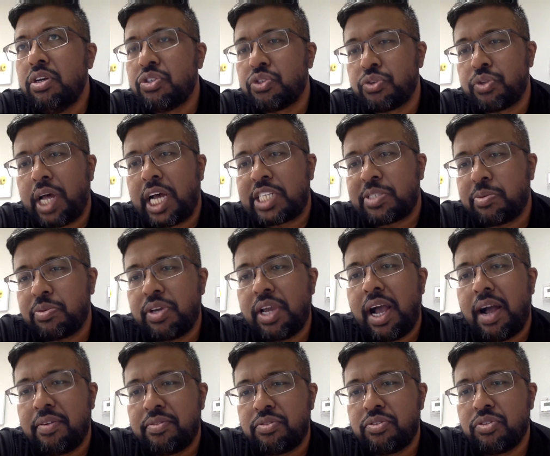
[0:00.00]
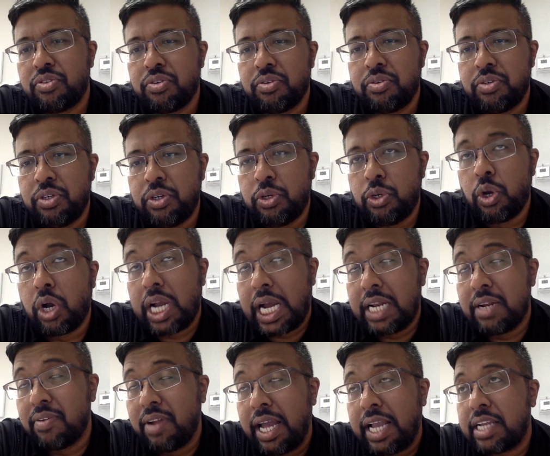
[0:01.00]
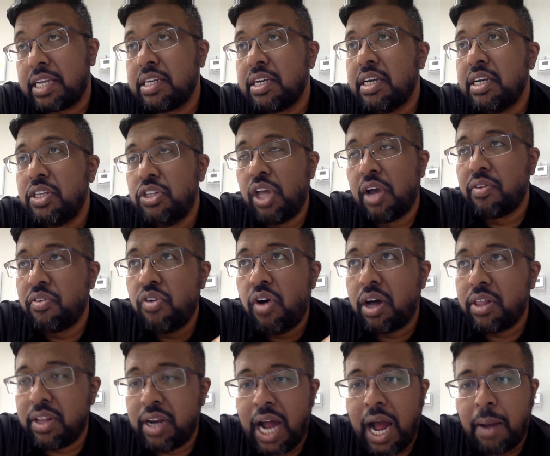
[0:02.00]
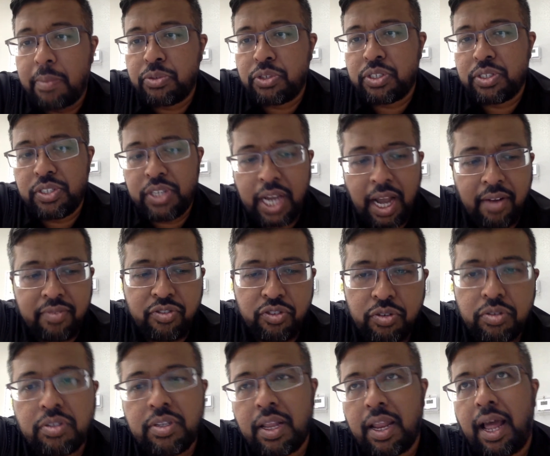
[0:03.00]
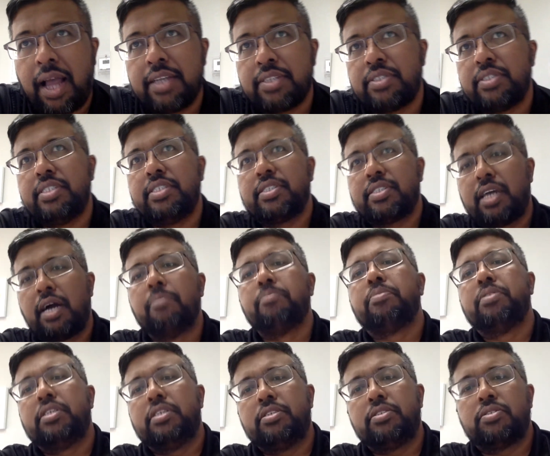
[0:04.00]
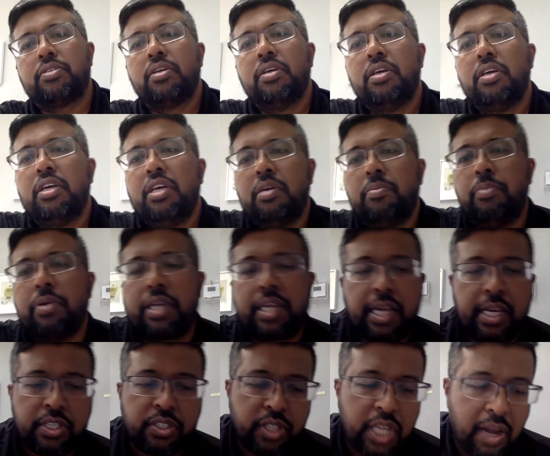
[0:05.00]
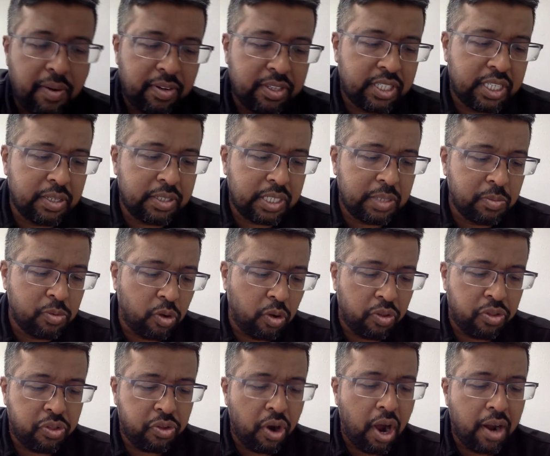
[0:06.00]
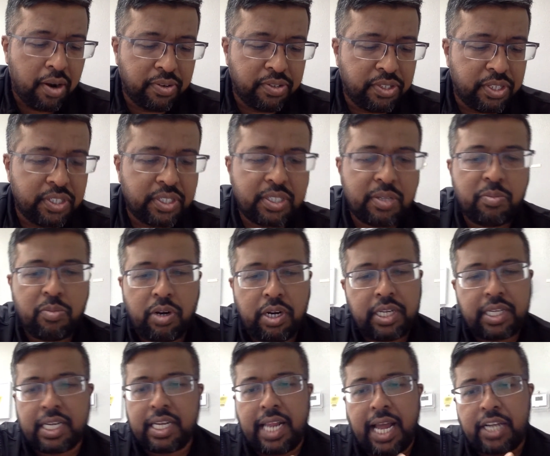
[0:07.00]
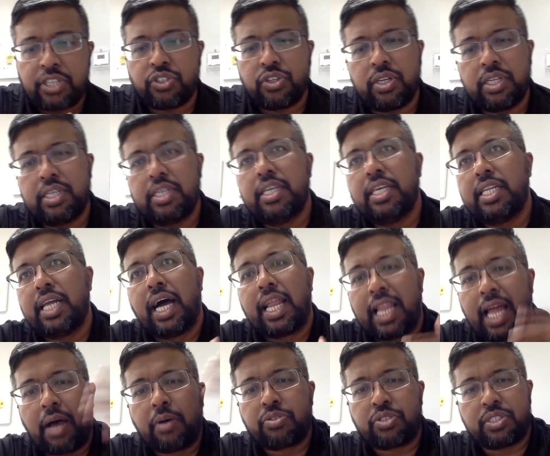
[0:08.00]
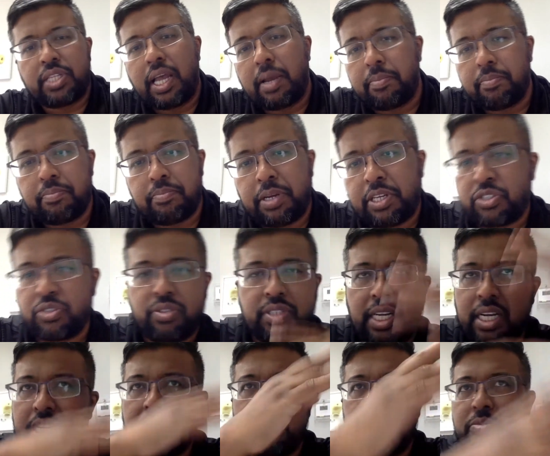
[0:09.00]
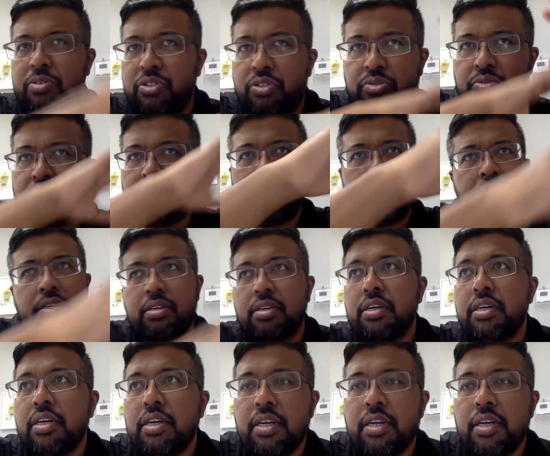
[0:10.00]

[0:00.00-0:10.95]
So that's where you have to. You're kind of like you have no other option. You have to utilize these companies because they have a system called Throttle system where it allows them based on the agreement through the